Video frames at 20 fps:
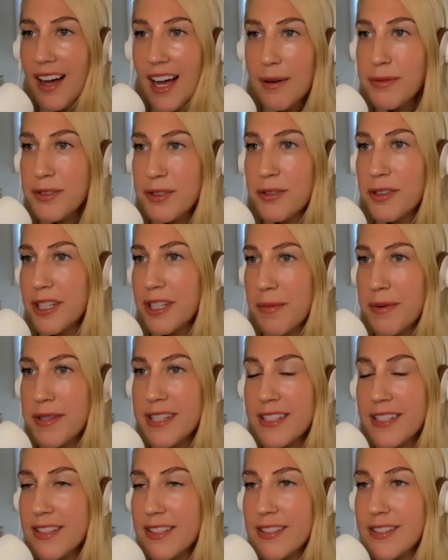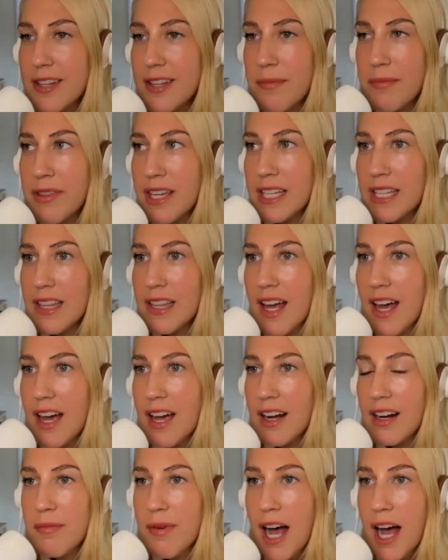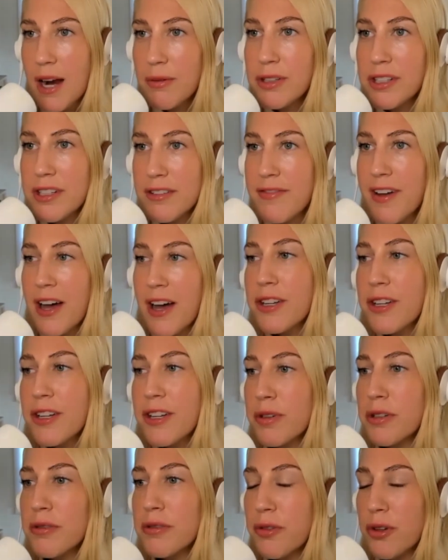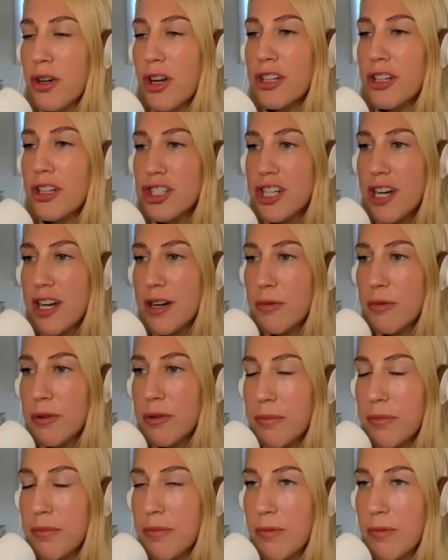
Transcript: absolutely. I mean, this is something that I really founded Real Foodology on,